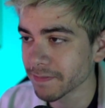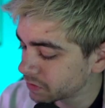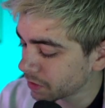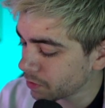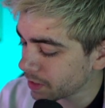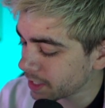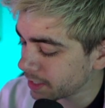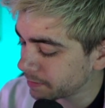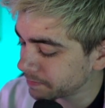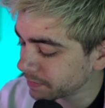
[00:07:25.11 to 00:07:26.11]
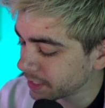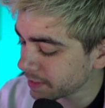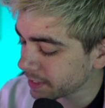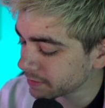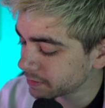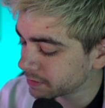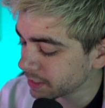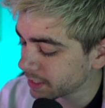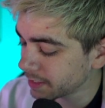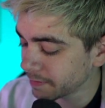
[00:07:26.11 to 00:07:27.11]
So yeah, that's
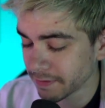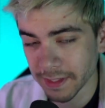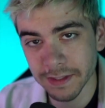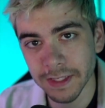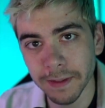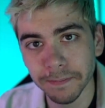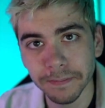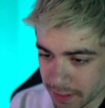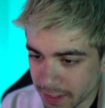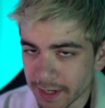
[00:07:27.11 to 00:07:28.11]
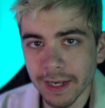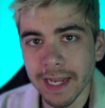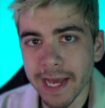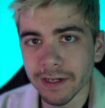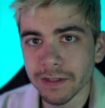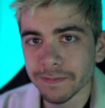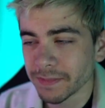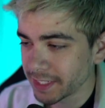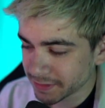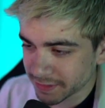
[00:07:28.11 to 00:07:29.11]
it. Good luck on ladder
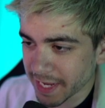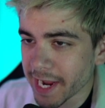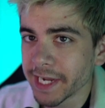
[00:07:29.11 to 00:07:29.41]
and stay